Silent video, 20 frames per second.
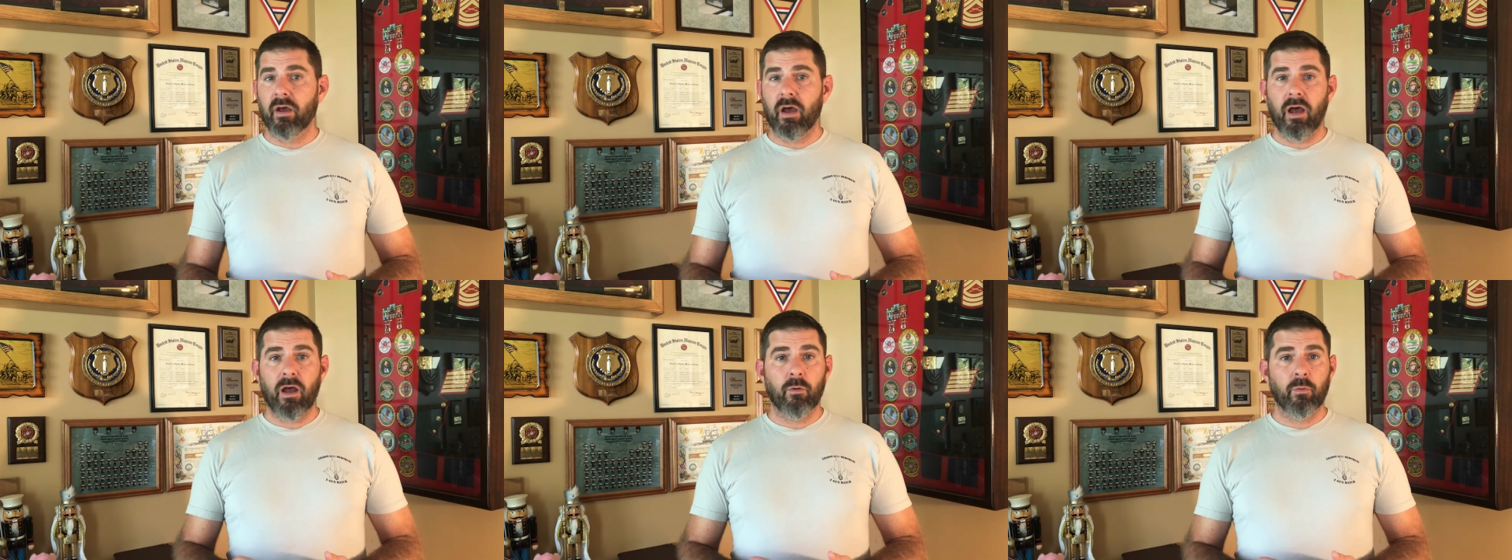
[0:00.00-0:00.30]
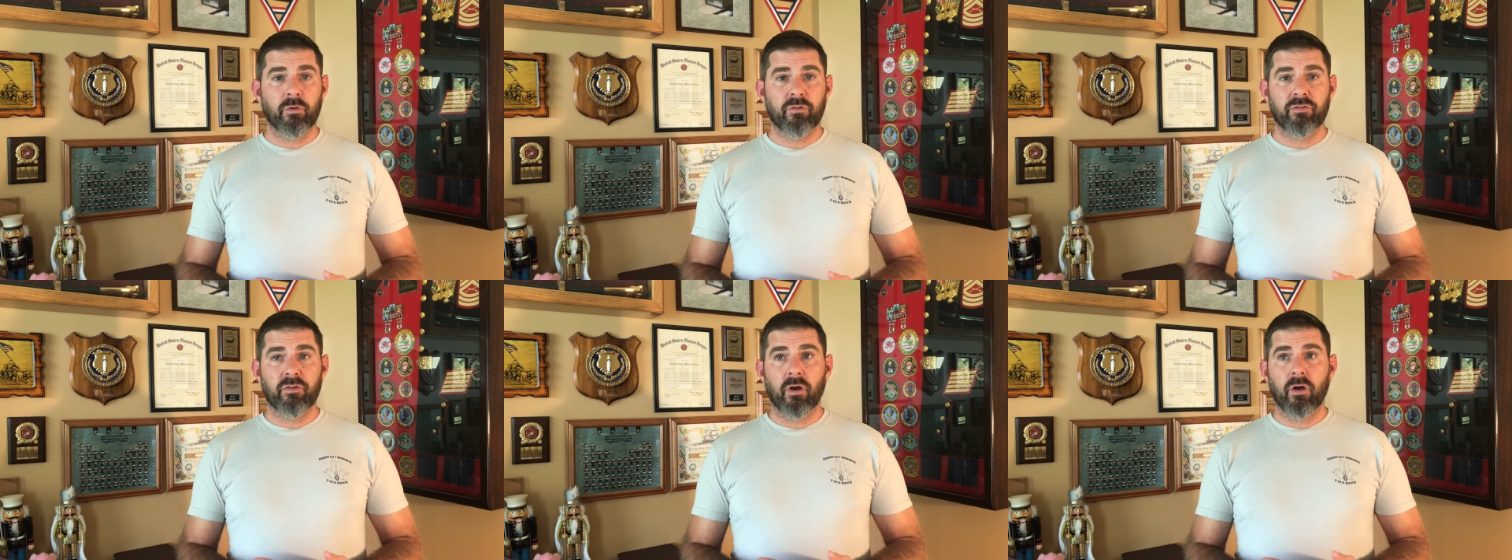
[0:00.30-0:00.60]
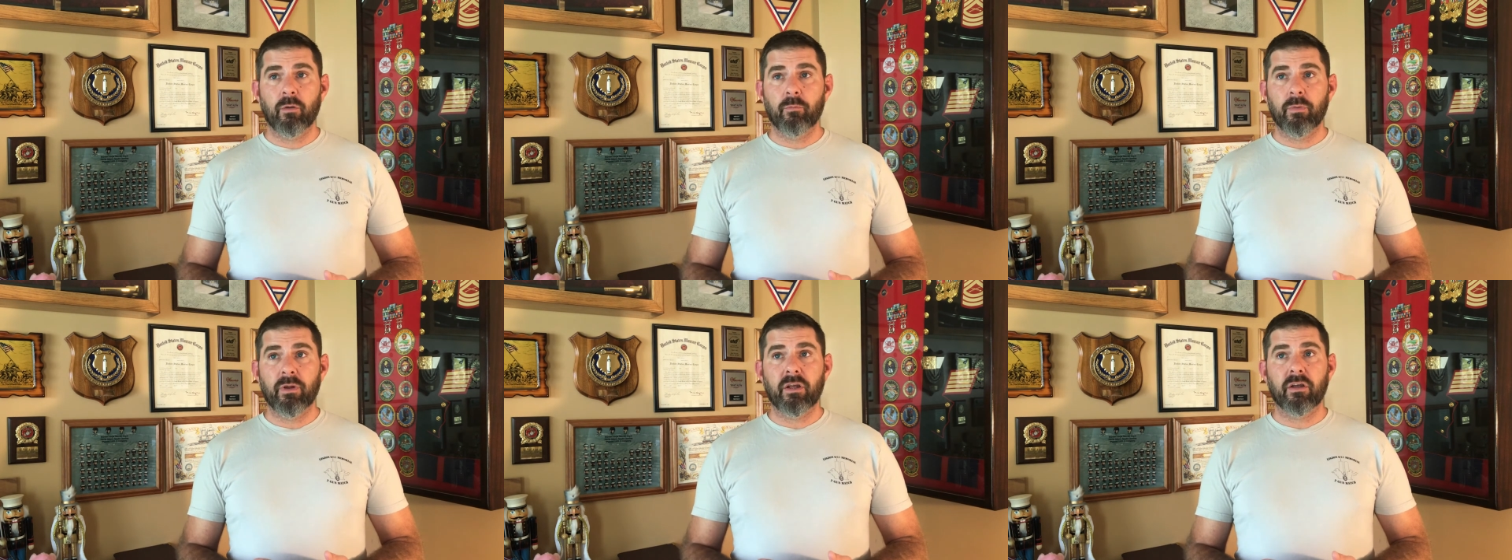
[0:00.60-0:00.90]
I was
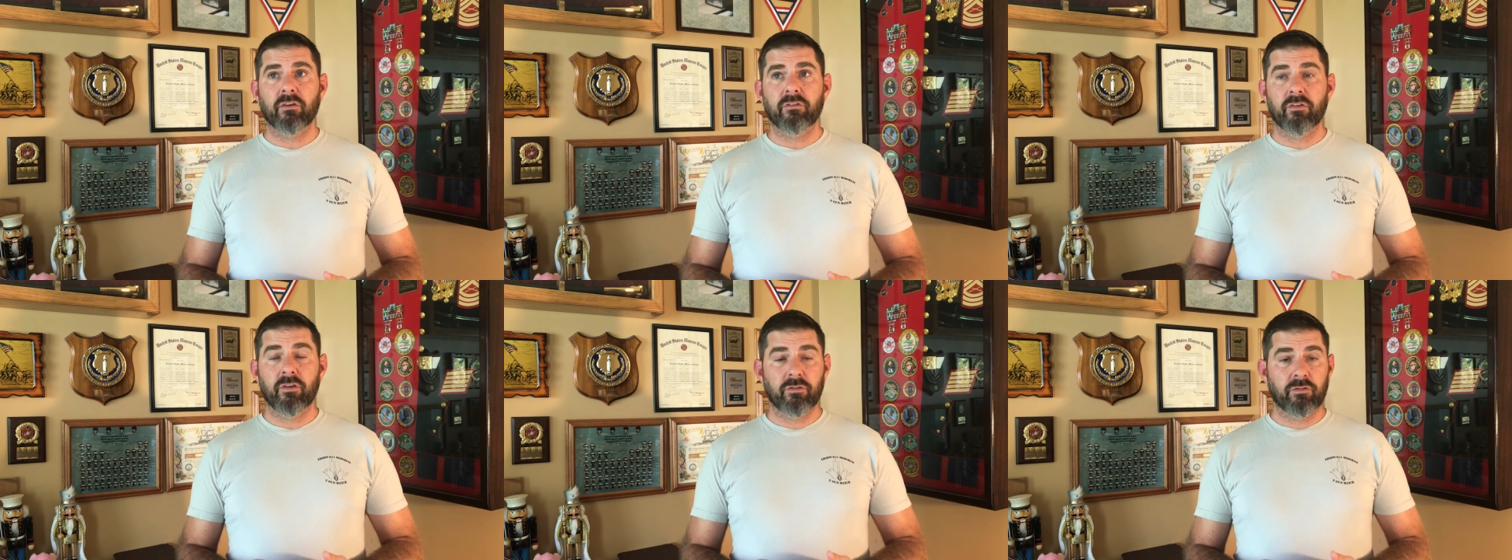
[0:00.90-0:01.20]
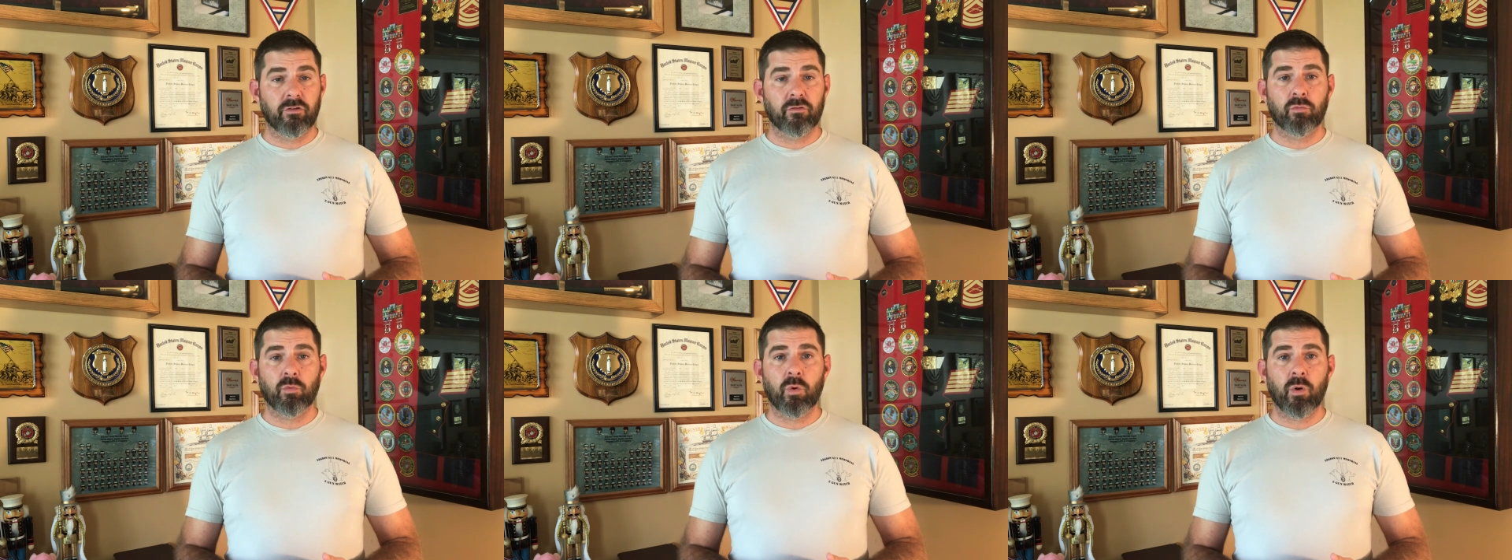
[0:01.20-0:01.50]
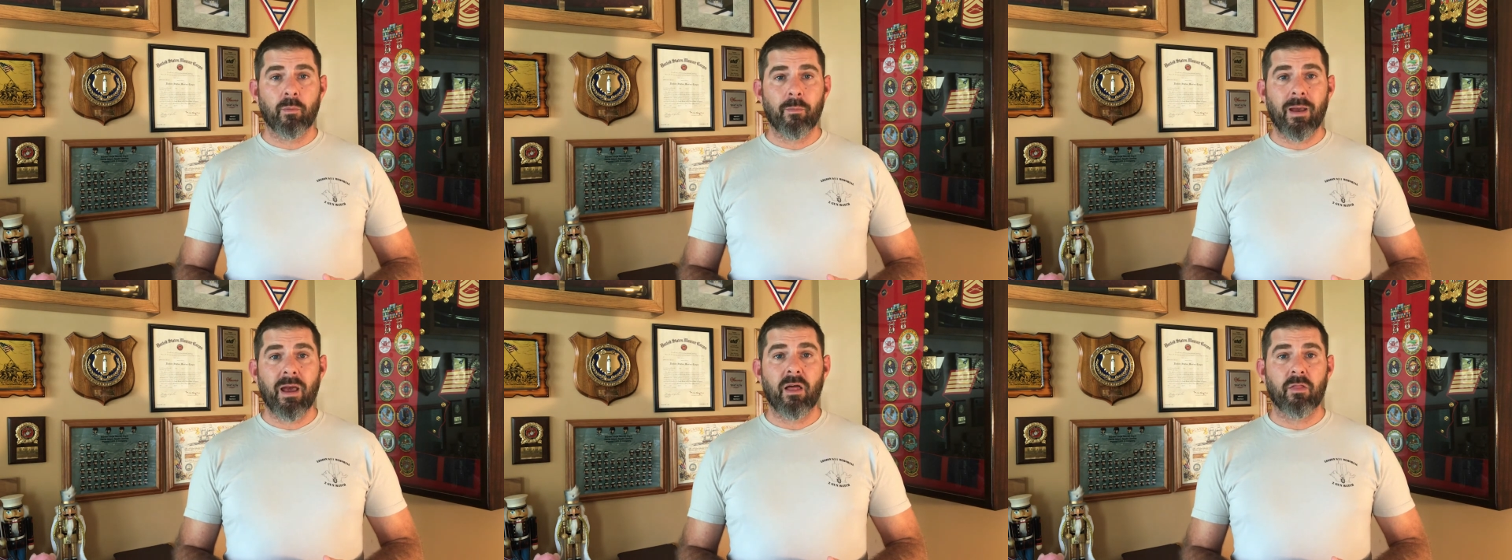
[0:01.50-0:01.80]
done because this is
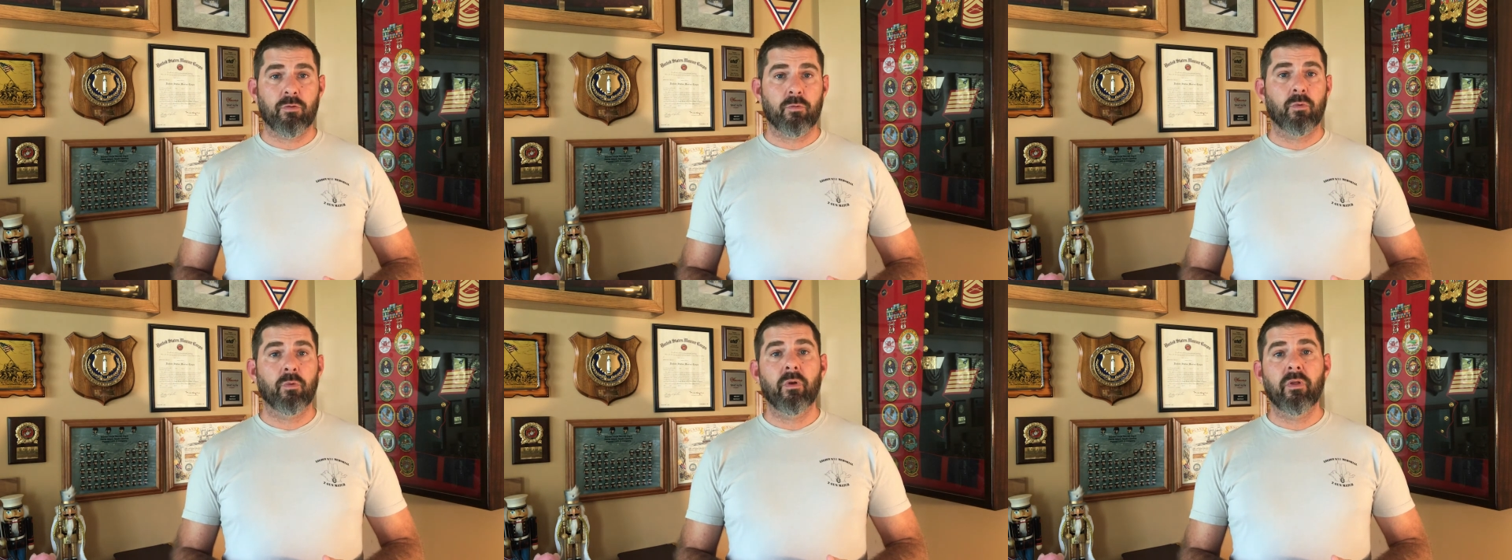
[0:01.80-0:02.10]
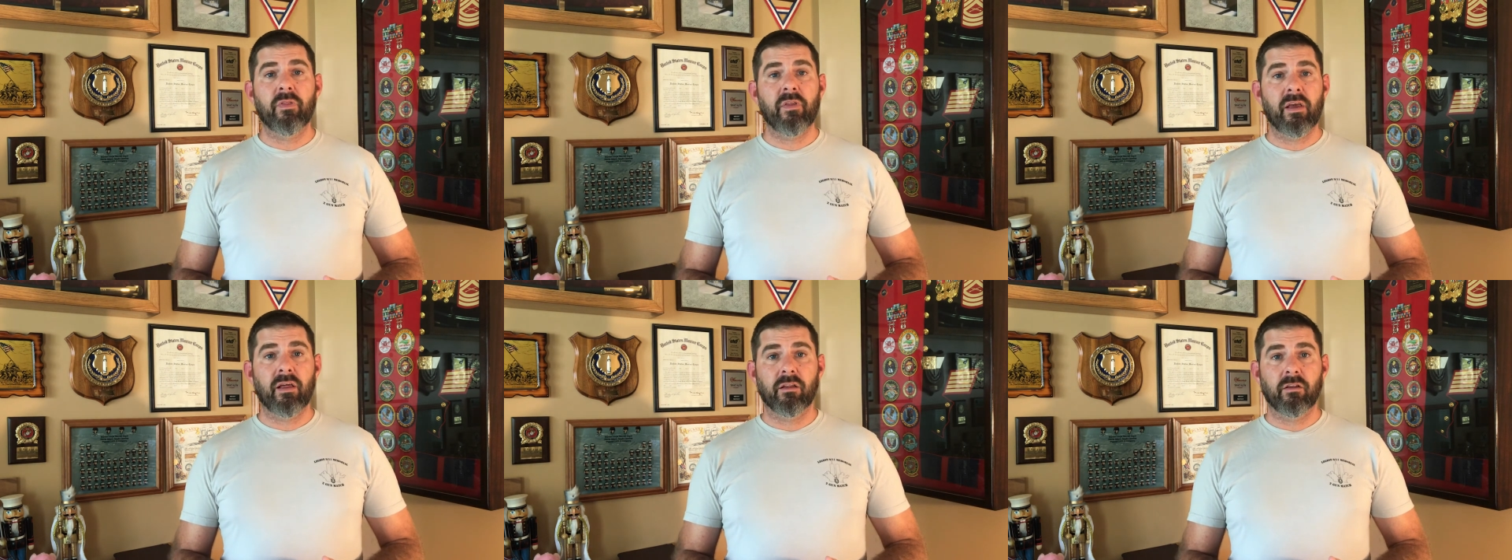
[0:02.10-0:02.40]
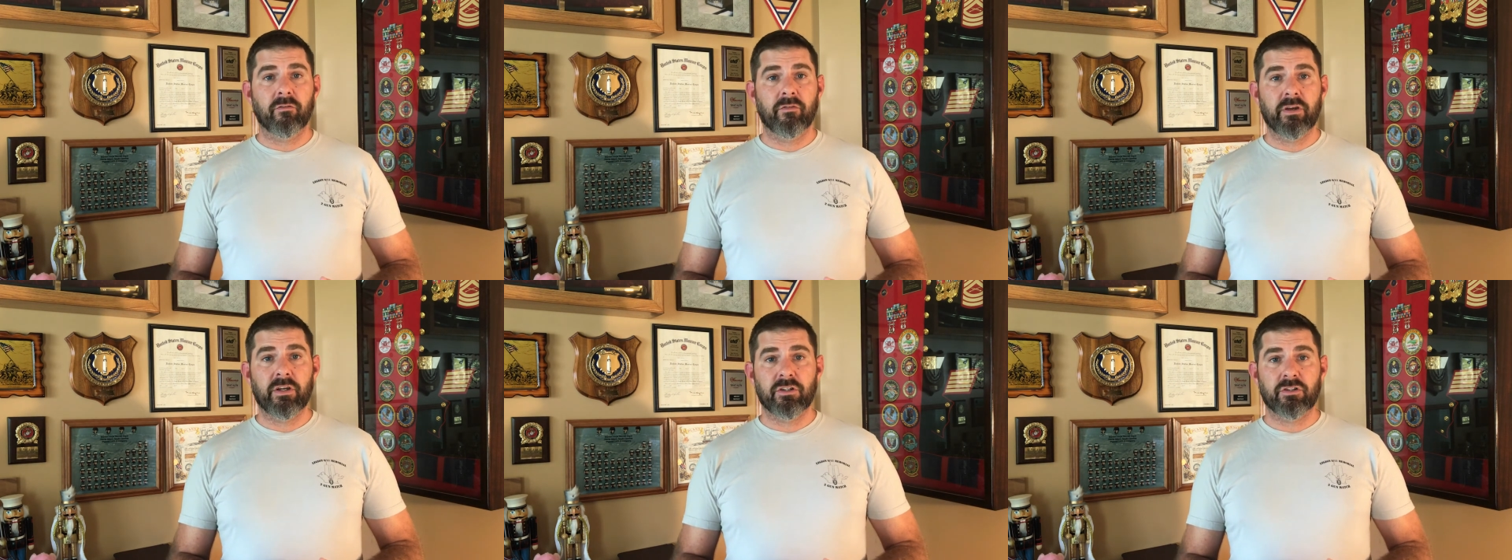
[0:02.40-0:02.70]
where Matt threw in the
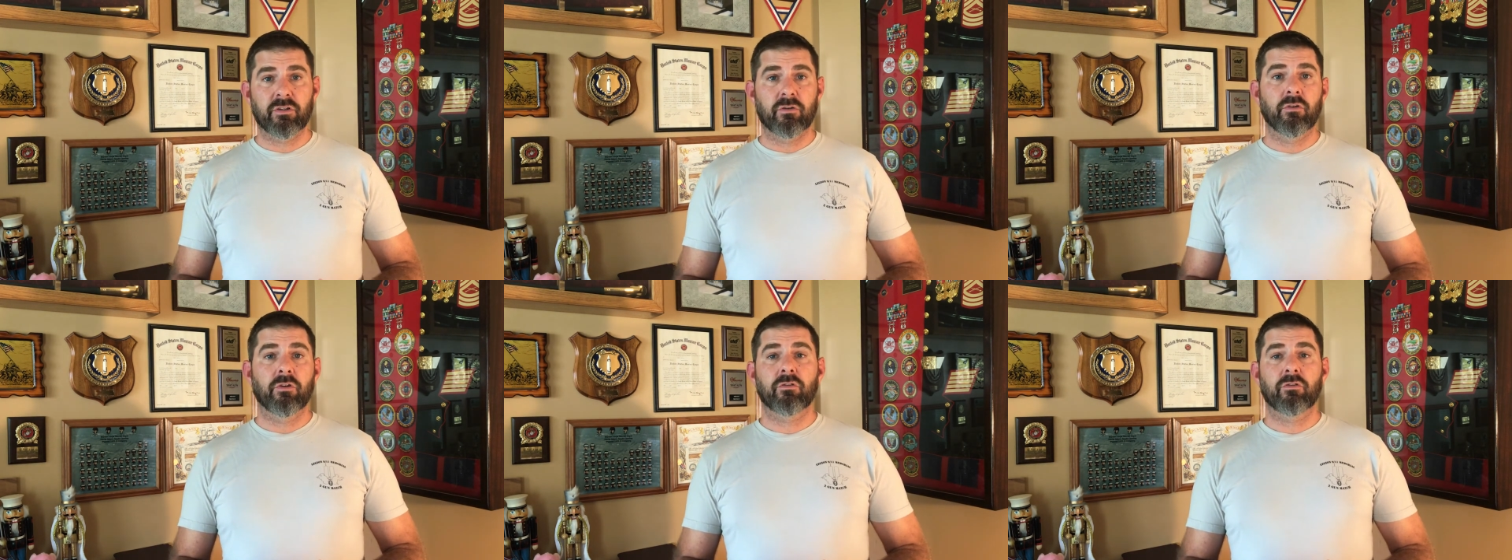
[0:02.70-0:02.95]
elevation.